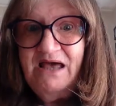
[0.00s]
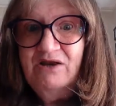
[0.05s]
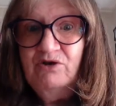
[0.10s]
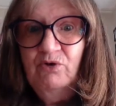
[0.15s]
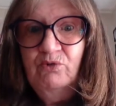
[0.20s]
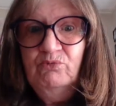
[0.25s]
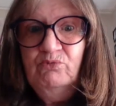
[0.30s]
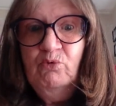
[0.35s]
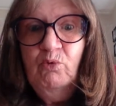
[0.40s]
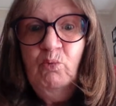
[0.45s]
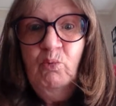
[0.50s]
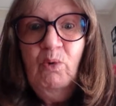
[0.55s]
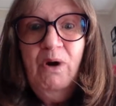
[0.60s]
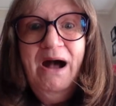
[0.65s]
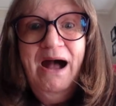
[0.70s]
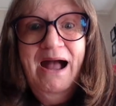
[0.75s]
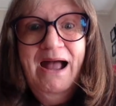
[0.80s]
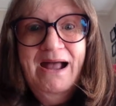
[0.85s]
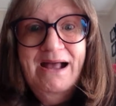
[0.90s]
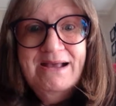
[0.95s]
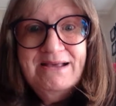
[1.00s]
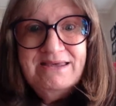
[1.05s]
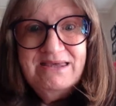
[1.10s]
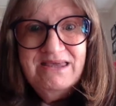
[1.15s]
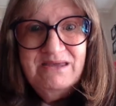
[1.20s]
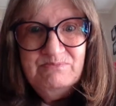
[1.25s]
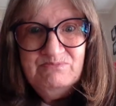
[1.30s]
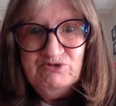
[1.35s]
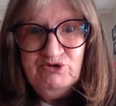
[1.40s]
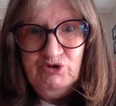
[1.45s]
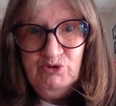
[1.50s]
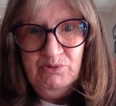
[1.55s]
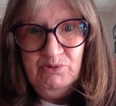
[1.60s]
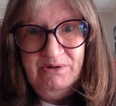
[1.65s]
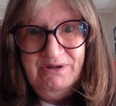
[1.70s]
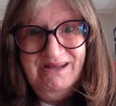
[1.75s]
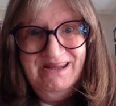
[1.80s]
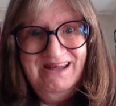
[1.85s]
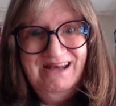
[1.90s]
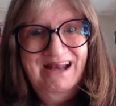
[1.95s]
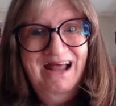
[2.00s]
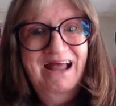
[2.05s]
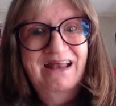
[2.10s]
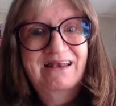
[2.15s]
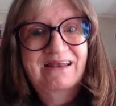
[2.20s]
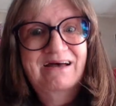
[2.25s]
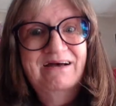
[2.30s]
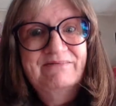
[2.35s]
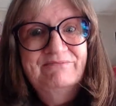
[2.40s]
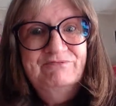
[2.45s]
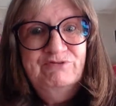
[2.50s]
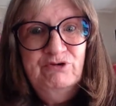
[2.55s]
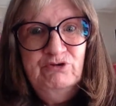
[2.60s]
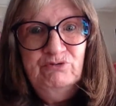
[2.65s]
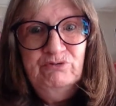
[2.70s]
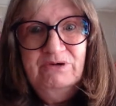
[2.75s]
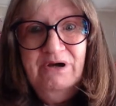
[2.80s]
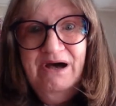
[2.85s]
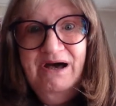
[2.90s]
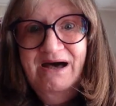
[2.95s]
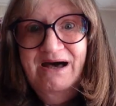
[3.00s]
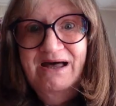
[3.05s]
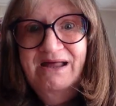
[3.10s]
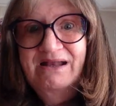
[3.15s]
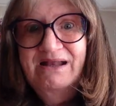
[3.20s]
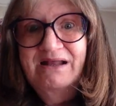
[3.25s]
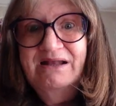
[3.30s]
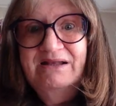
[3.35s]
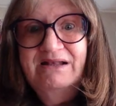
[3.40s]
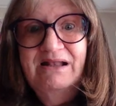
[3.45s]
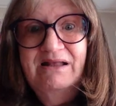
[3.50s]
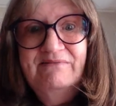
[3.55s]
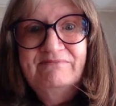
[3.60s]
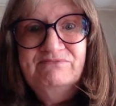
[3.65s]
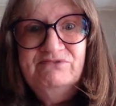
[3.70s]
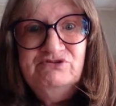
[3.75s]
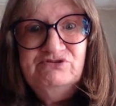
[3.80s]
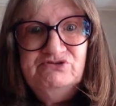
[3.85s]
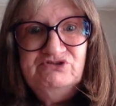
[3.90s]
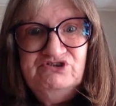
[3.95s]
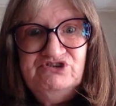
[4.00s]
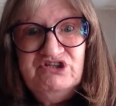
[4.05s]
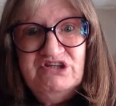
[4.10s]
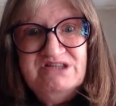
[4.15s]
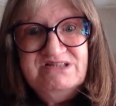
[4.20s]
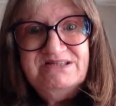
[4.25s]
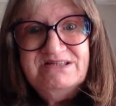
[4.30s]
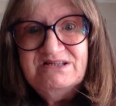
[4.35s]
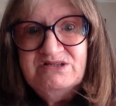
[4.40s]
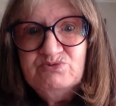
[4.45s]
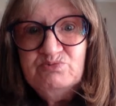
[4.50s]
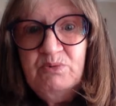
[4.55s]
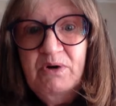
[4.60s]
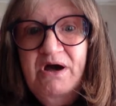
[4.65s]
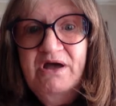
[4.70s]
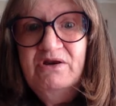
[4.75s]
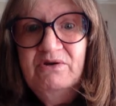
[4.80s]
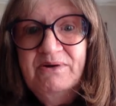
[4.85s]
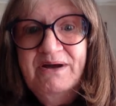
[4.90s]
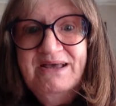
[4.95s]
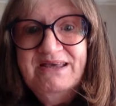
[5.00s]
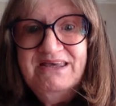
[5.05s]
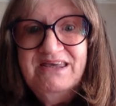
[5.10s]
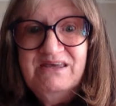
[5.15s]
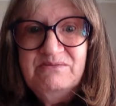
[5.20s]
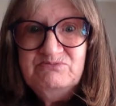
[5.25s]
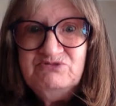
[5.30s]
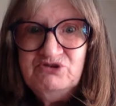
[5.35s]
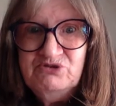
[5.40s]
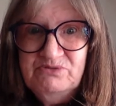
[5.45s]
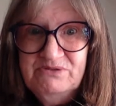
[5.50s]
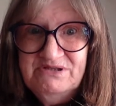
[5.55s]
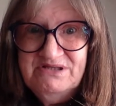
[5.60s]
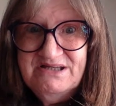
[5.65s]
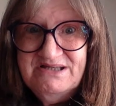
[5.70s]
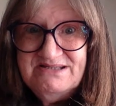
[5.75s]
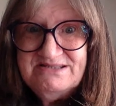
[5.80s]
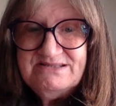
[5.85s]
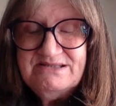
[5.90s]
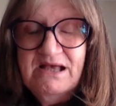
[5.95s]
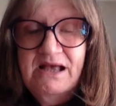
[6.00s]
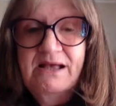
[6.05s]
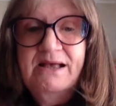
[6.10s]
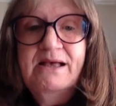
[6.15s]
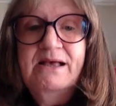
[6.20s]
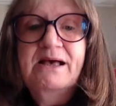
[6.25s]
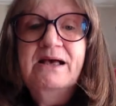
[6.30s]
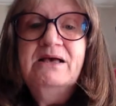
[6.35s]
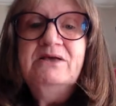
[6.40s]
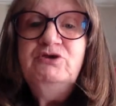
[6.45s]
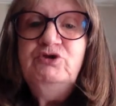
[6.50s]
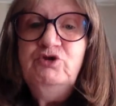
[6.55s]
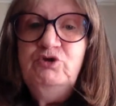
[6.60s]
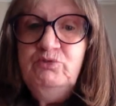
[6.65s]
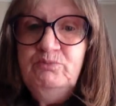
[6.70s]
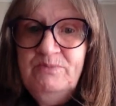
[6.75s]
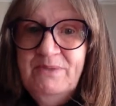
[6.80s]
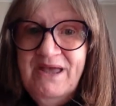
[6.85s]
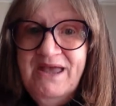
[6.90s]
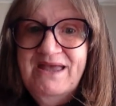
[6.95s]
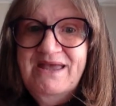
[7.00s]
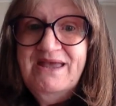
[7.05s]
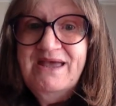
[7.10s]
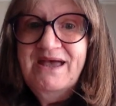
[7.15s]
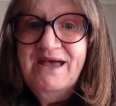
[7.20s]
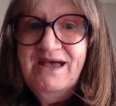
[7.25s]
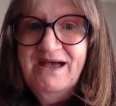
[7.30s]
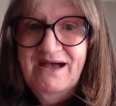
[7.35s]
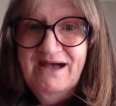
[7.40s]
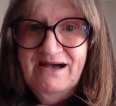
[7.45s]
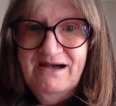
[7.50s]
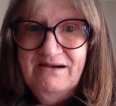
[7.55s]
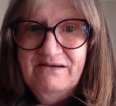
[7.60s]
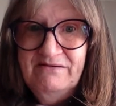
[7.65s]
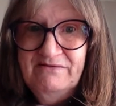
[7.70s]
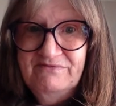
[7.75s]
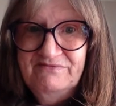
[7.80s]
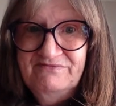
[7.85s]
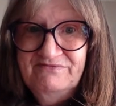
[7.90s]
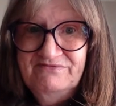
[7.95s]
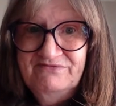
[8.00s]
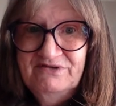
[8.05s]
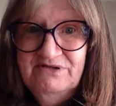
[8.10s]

I don't know why I keep doing it. I love you, God. I love you, Jesus. Why do I keep doing this? You may have